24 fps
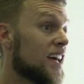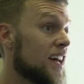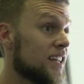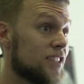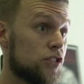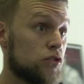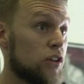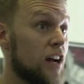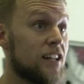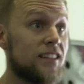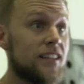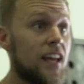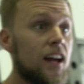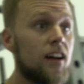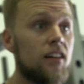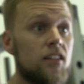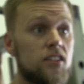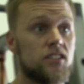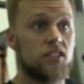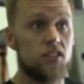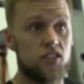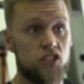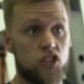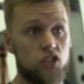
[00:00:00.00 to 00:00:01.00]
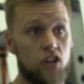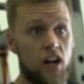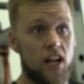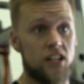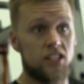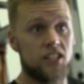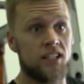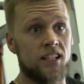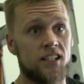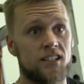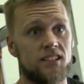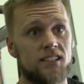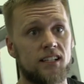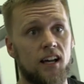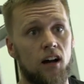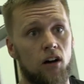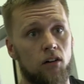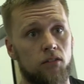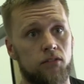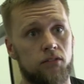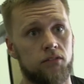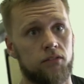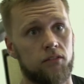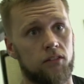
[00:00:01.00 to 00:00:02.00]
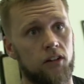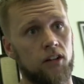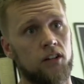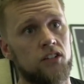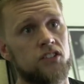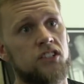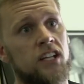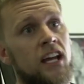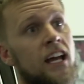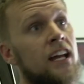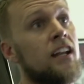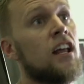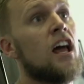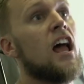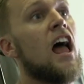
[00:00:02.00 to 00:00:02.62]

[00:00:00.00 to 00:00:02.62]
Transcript: test right there is a stretch in itself. You understand?